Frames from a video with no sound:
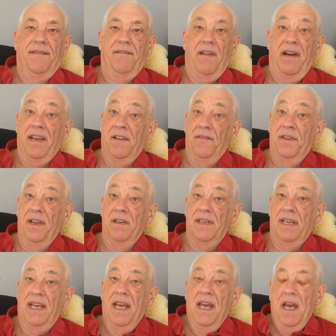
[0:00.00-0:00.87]
Very
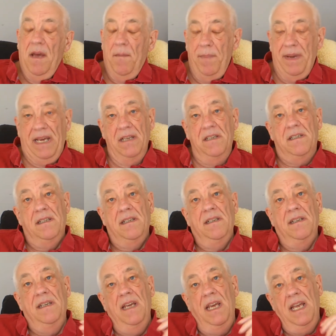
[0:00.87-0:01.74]
confusing. Because
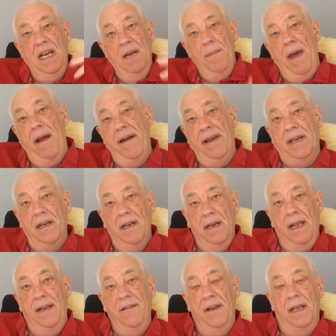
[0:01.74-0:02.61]
in American
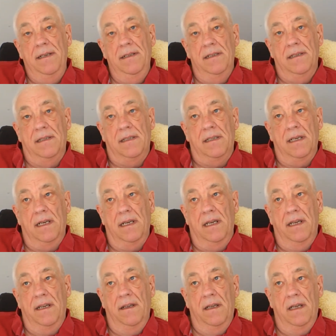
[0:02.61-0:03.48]
and
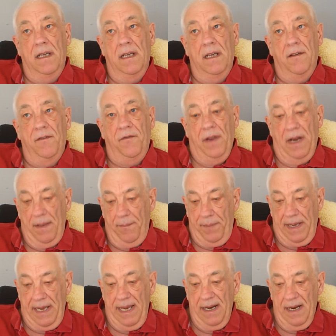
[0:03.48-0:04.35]

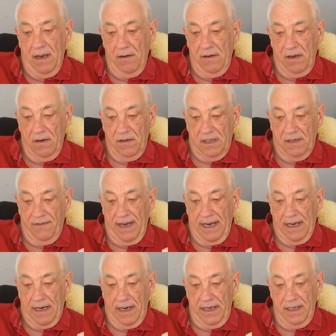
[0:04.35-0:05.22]
Filipino use of
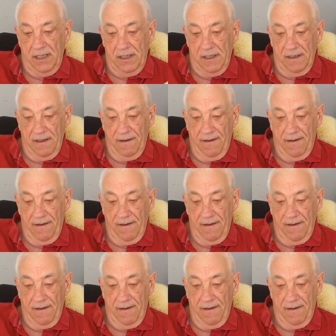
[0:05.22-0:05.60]
English,